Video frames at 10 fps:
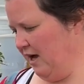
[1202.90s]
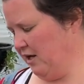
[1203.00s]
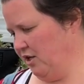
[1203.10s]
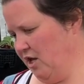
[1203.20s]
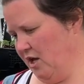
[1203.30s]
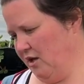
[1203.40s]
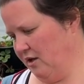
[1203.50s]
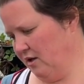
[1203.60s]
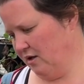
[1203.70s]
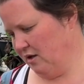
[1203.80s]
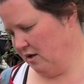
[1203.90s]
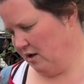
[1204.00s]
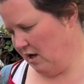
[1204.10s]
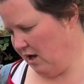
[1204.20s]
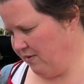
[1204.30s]
Anya,
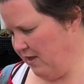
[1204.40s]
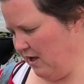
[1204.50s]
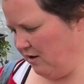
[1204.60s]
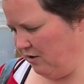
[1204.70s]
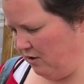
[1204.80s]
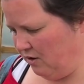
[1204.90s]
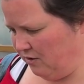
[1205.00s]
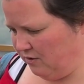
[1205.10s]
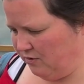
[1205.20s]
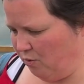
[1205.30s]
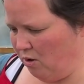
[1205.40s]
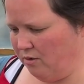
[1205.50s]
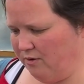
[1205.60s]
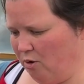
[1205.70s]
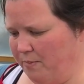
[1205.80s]
and then
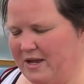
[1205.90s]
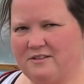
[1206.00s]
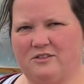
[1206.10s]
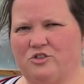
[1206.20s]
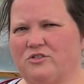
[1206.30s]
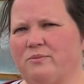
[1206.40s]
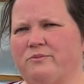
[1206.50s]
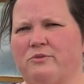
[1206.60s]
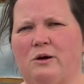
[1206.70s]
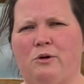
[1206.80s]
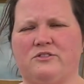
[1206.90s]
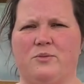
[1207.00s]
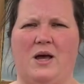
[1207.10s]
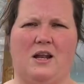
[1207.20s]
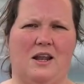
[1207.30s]
they're a mix, just some ones that
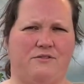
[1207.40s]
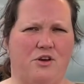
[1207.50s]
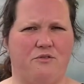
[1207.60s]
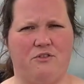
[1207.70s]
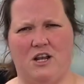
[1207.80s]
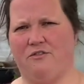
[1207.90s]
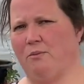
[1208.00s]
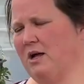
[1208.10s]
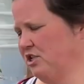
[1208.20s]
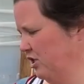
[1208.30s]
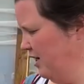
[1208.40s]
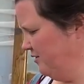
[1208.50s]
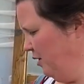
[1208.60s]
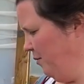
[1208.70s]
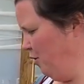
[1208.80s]
we had left over really from last year, so I'm not